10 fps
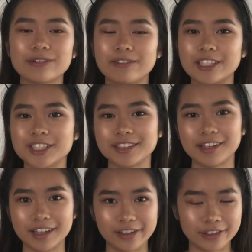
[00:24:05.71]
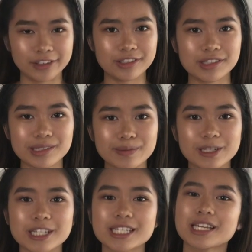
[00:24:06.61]
from watching other
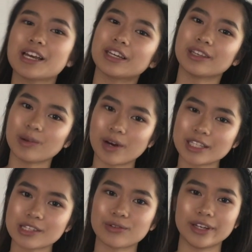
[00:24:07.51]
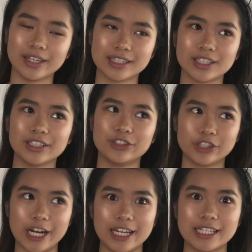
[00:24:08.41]
YouTubers, you want to wait until it
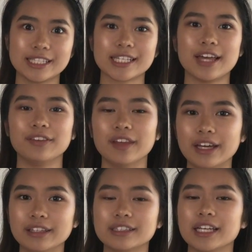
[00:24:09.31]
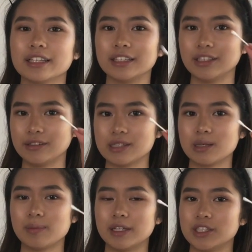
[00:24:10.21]
dries and then take a
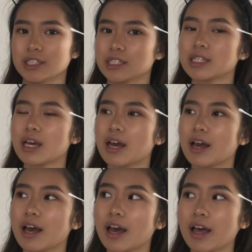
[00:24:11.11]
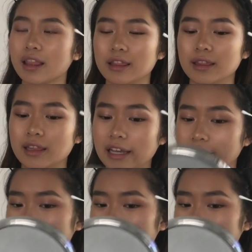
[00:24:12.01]
Q-tip and just like